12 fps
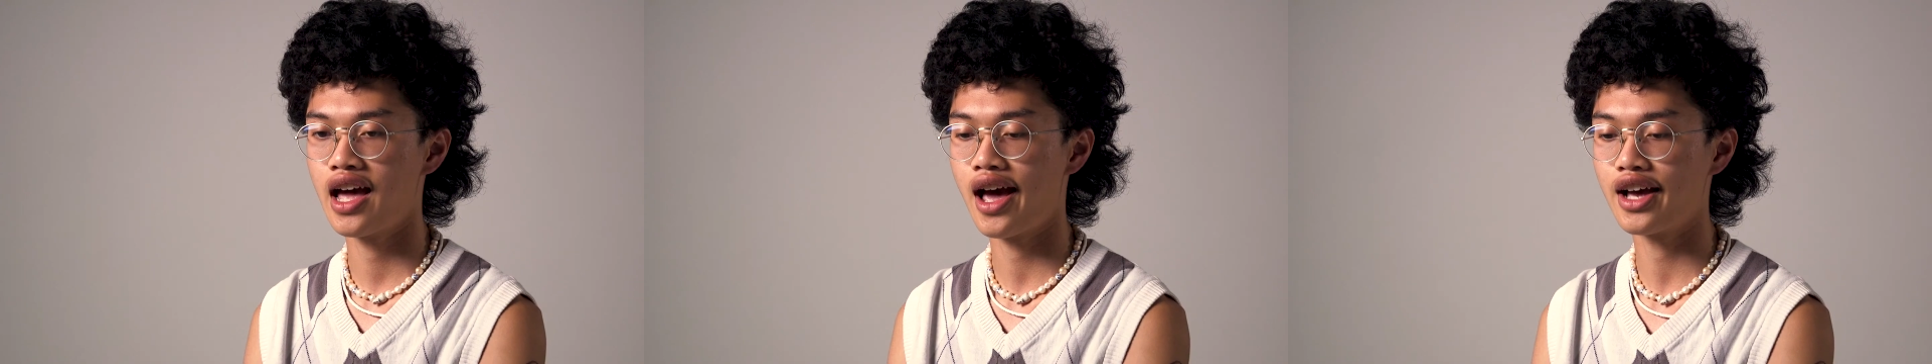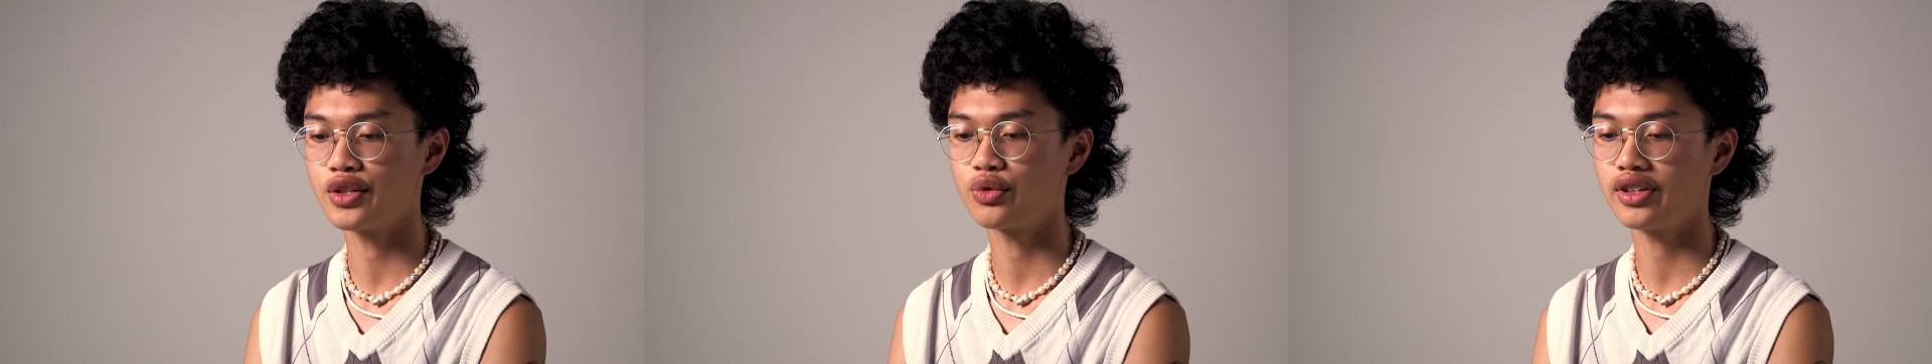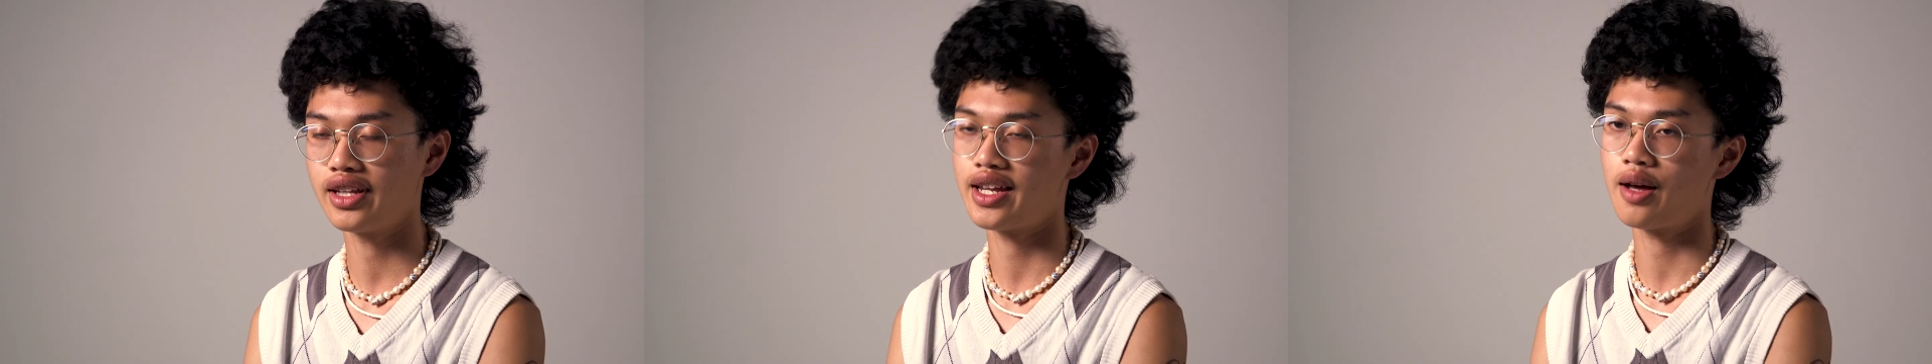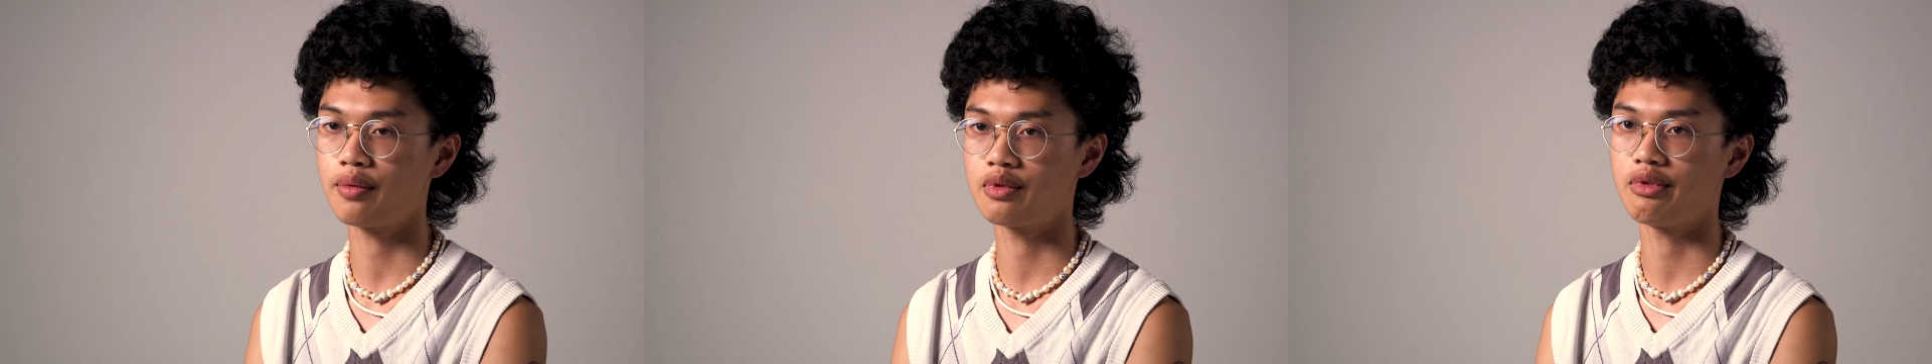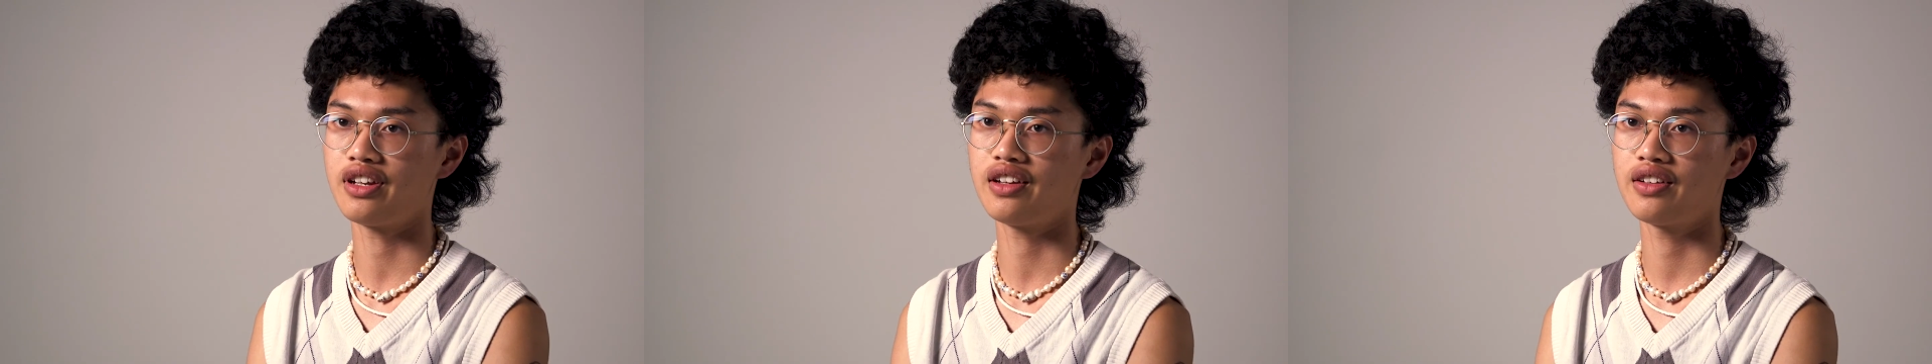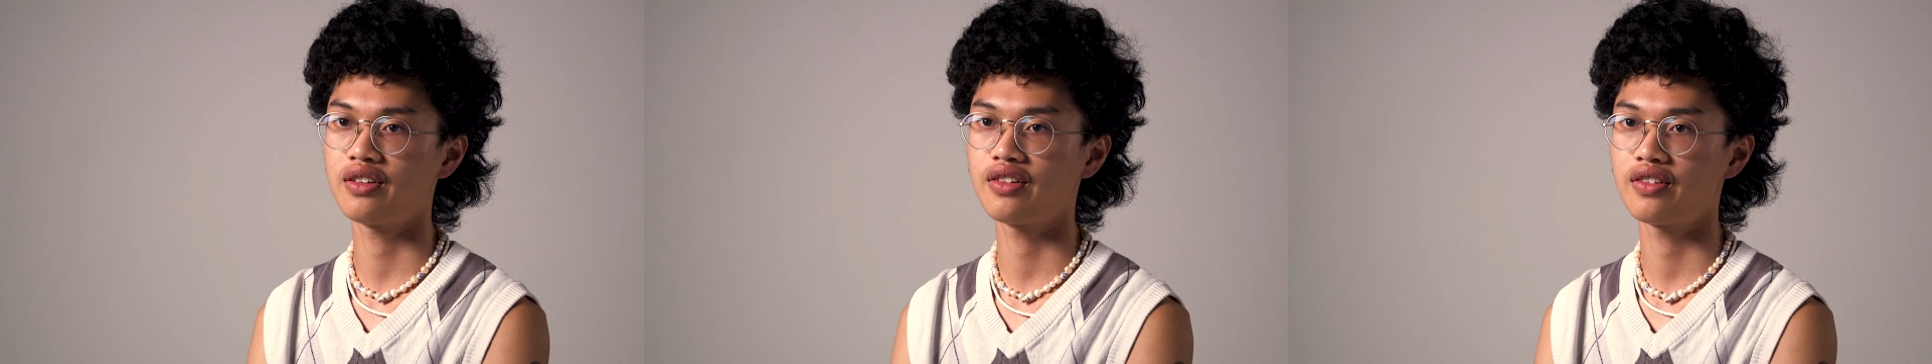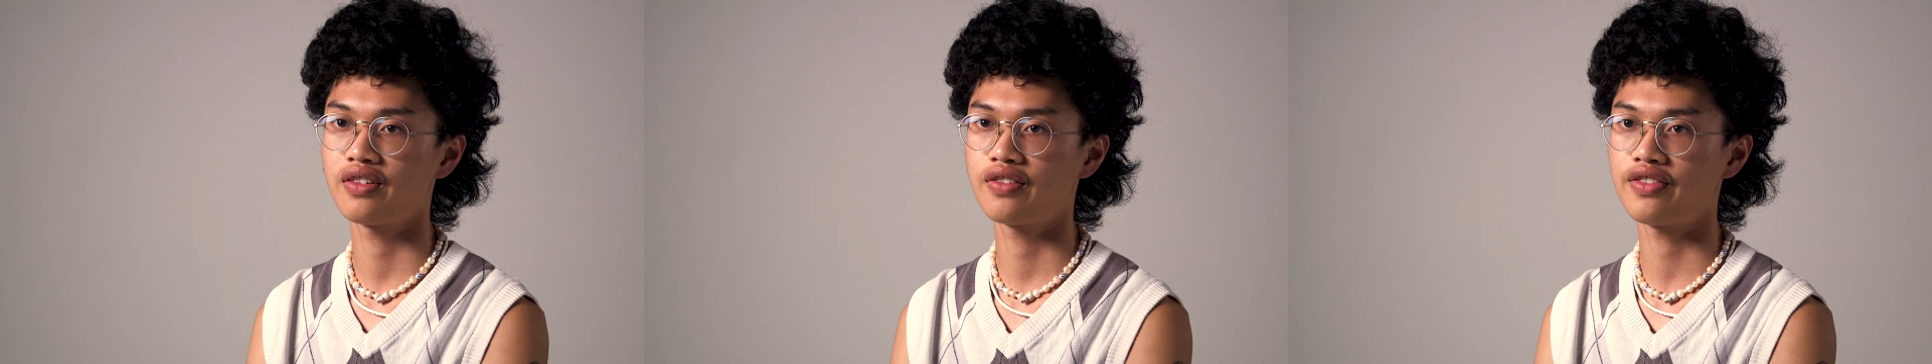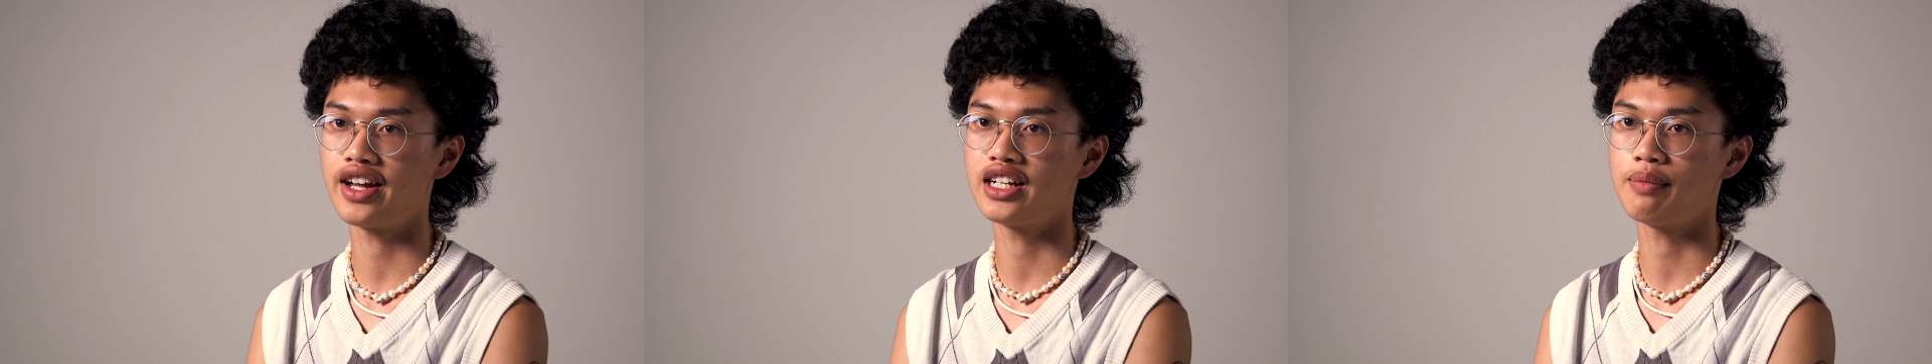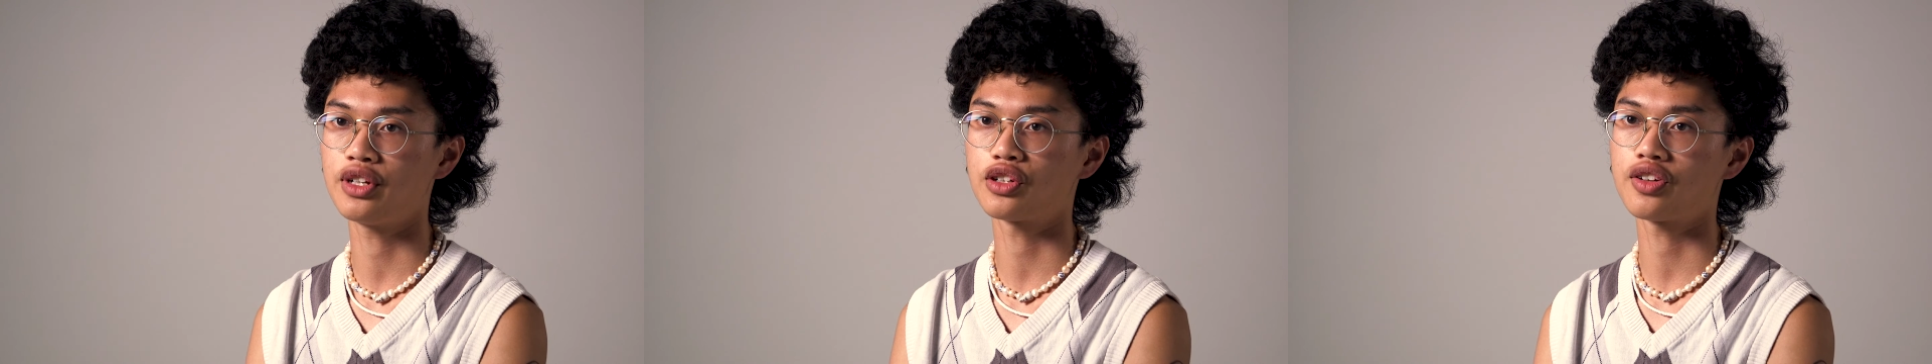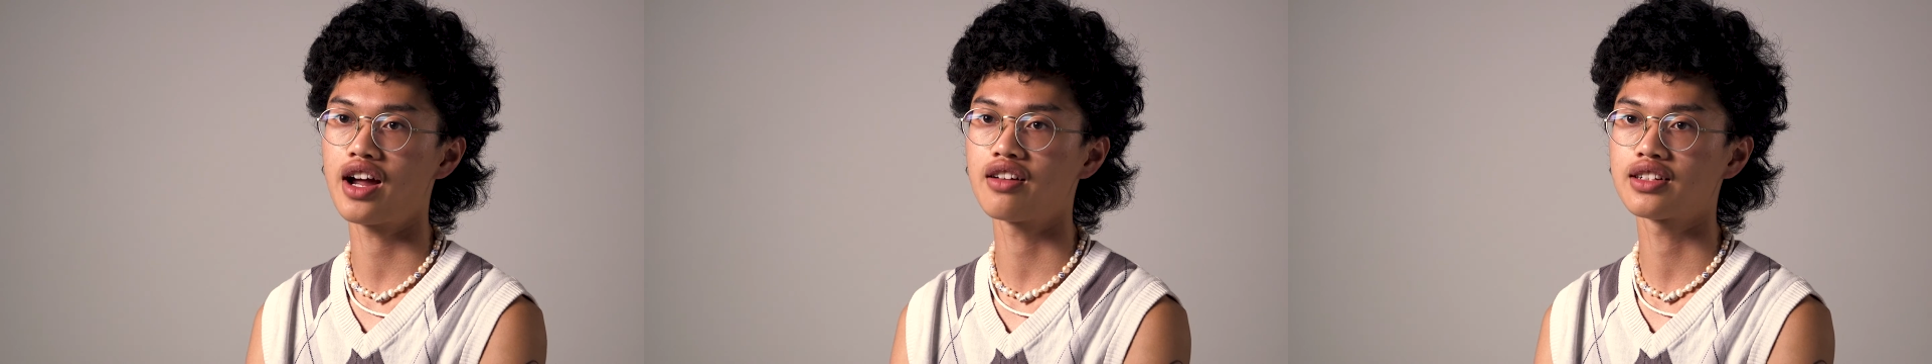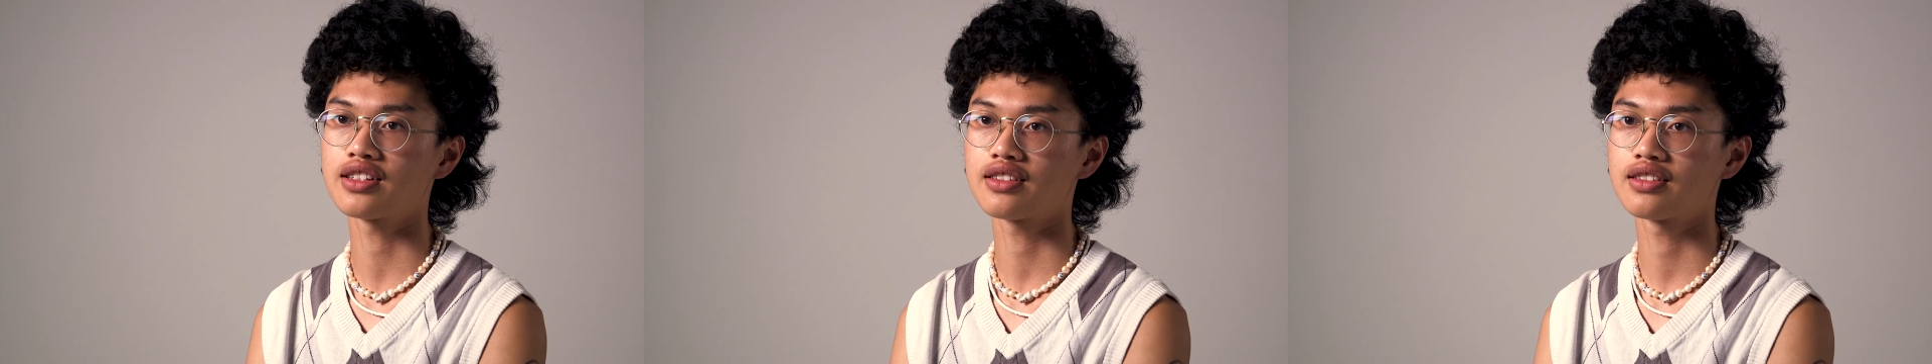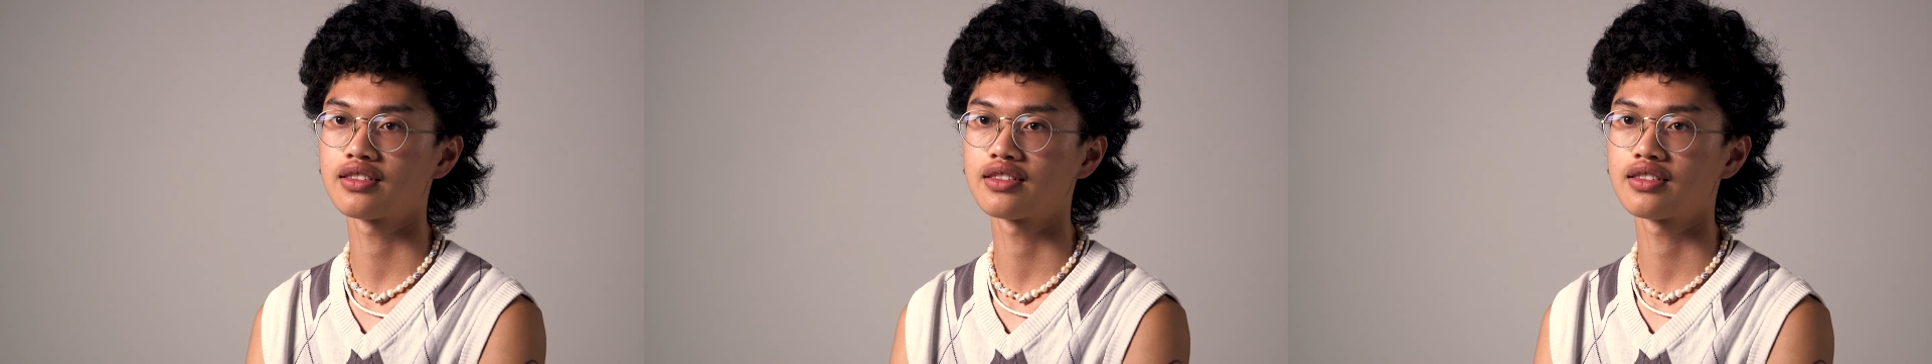has really helped me find a middle ground.